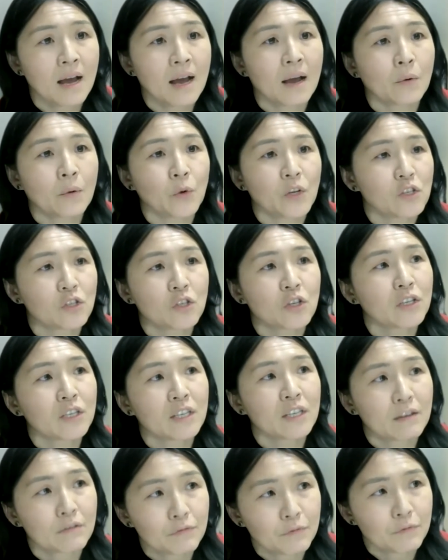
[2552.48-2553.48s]
which could
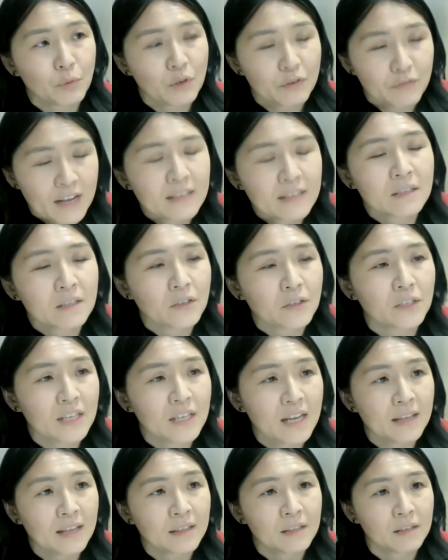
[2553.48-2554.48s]
have prevented her
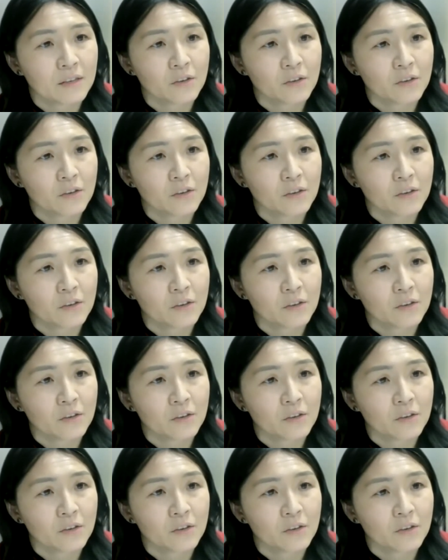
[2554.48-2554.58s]
death,